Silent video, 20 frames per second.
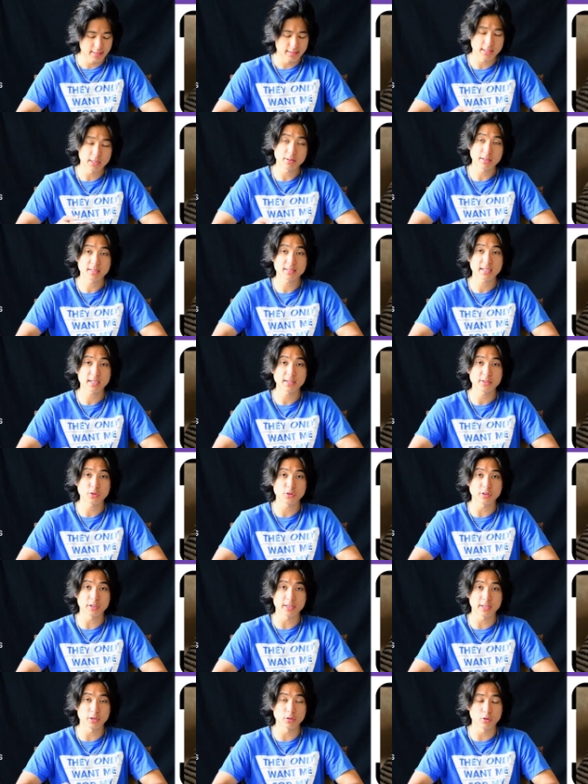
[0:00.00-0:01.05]
Now let's get into
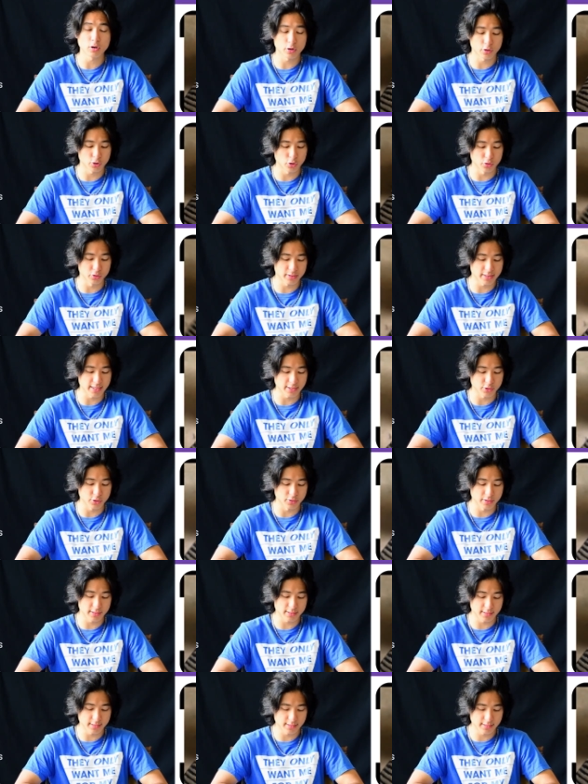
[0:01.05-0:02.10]
the QR code
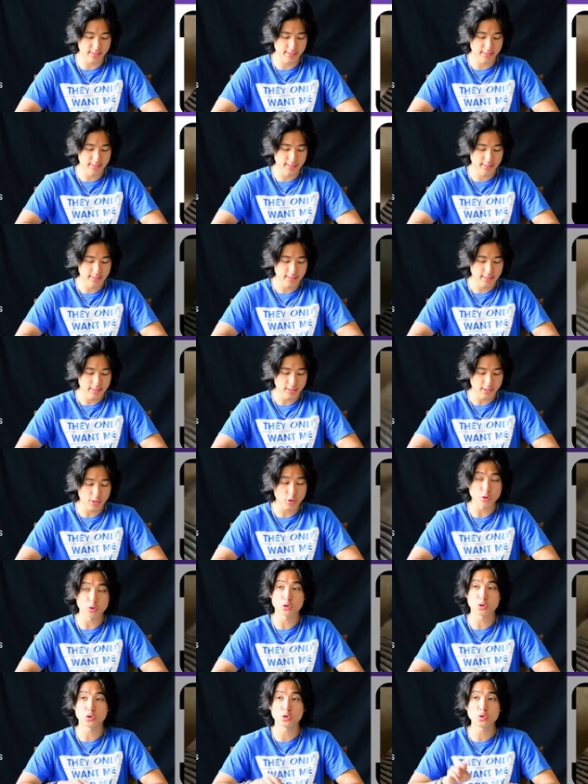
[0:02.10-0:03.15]
sections. There
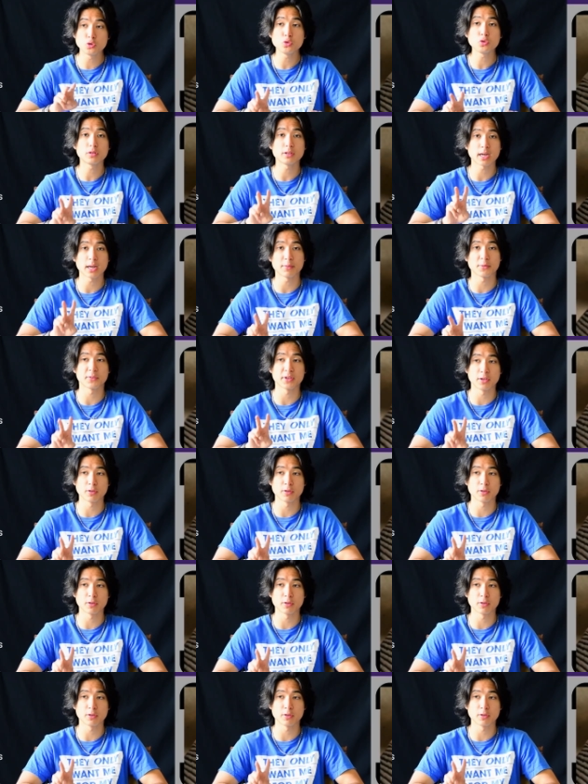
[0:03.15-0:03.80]
are two types of